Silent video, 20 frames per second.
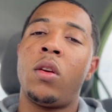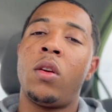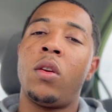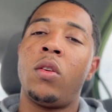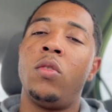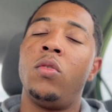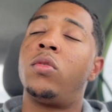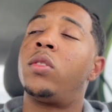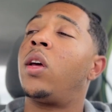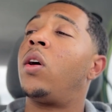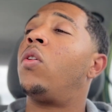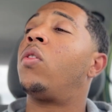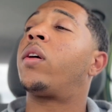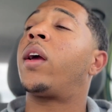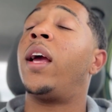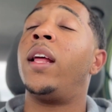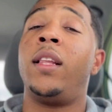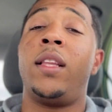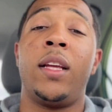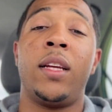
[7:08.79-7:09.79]
You say,
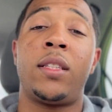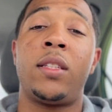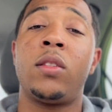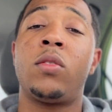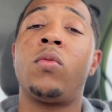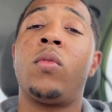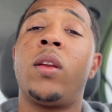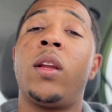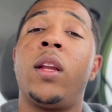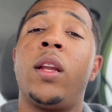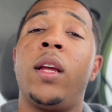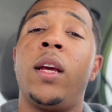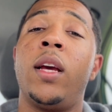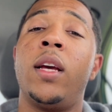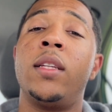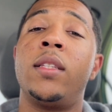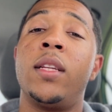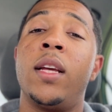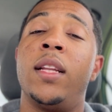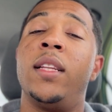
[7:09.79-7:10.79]
okay, this is what it
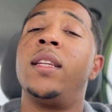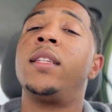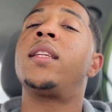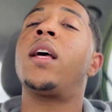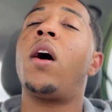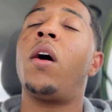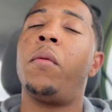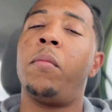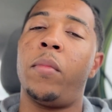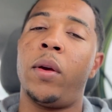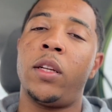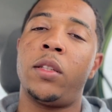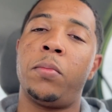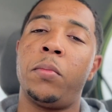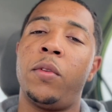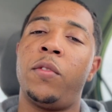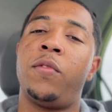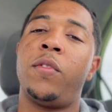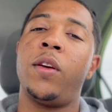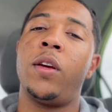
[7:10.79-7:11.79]
is, and this is how it makes me
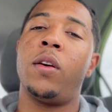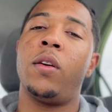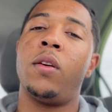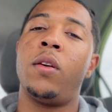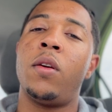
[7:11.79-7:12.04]
feel.